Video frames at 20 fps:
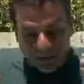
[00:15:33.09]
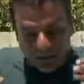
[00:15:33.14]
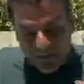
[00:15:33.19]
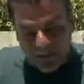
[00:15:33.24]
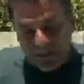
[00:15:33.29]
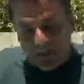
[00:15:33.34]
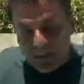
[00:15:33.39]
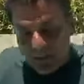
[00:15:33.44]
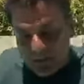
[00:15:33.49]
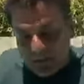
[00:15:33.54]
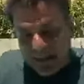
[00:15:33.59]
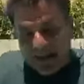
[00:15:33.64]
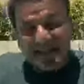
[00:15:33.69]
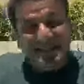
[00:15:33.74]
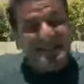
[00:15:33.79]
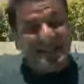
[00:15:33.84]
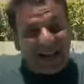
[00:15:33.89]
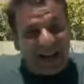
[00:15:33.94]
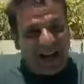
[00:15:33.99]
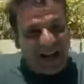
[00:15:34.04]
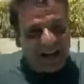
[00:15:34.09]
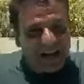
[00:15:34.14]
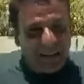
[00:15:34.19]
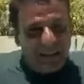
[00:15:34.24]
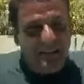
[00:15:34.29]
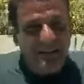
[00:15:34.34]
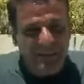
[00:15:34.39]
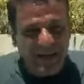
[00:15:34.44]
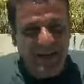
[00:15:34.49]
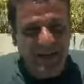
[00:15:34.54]
be the best that I
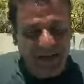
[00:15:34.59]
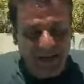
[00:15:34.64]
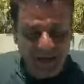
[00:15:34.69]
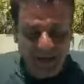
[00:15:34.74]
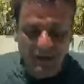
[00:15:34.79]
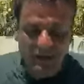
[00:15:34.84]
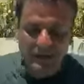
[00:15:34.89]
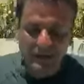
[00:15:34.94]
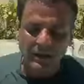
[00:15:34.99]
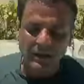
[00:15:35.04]
can be